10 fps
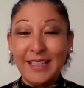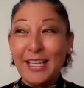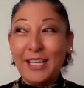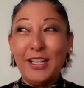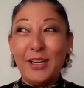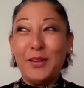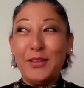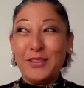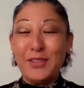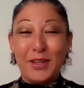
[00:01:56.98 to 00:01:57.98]

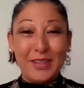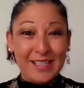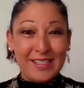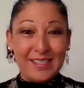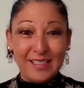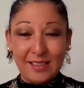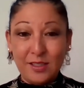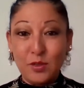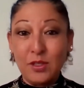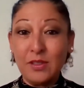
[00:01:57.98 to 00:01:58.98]
There's all these things
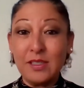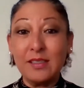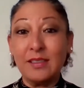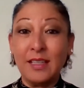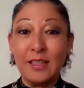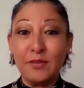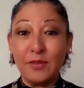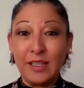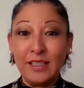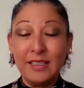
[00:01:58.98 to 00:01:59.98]
that trigger us in life,
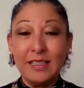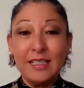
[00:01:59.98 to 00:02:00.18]
right?